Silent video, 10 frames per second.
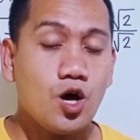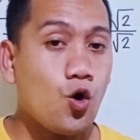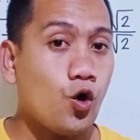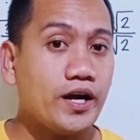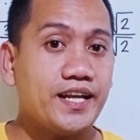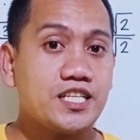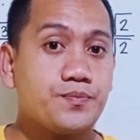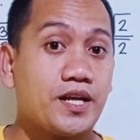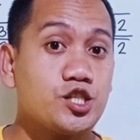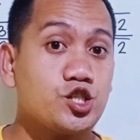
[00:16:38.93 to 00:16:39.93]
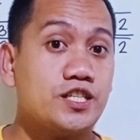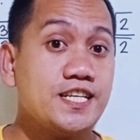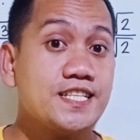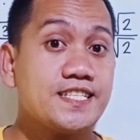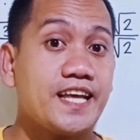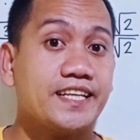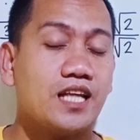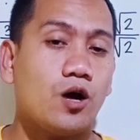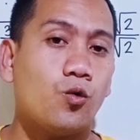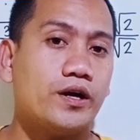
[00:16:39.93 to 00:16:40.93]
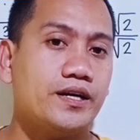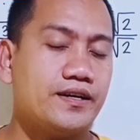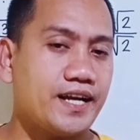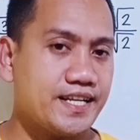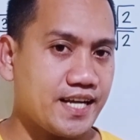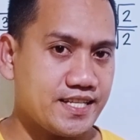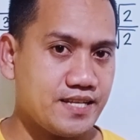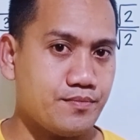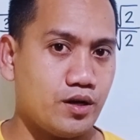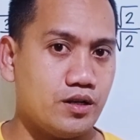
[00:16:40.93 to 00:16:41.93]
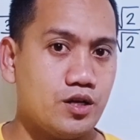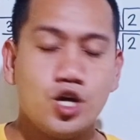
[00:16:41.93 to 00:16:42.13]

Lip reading: or an expression inside our radical symbol.